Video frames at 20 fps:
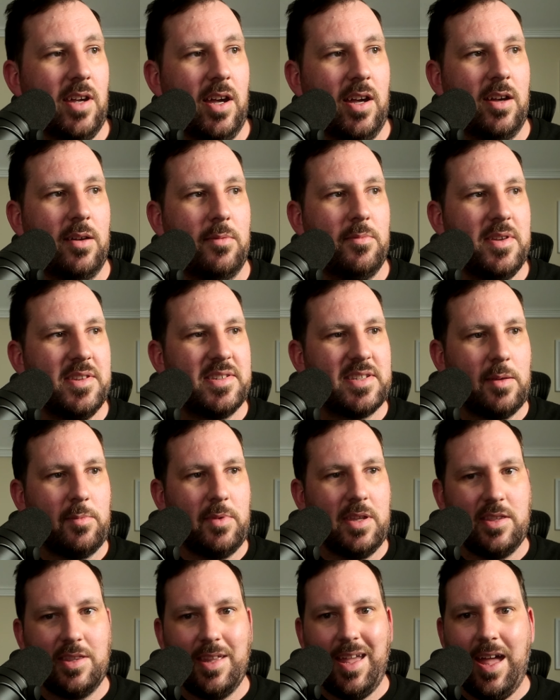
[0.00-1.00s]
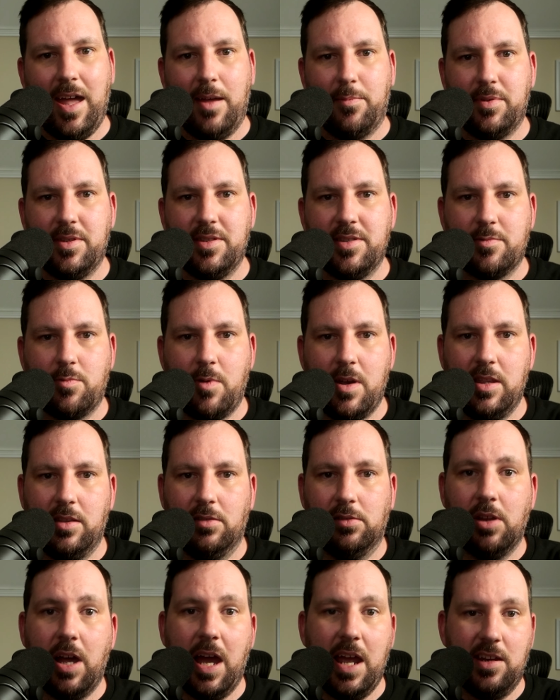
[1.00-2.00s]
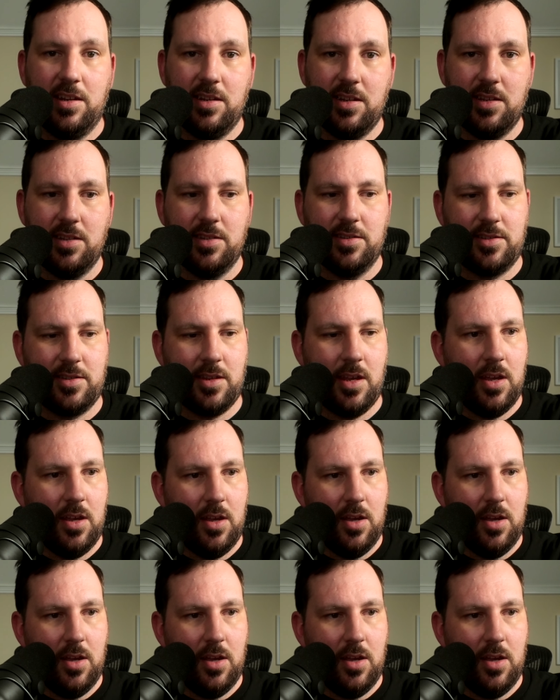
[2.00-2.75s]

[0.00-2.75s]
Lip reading: It's something that happens when light is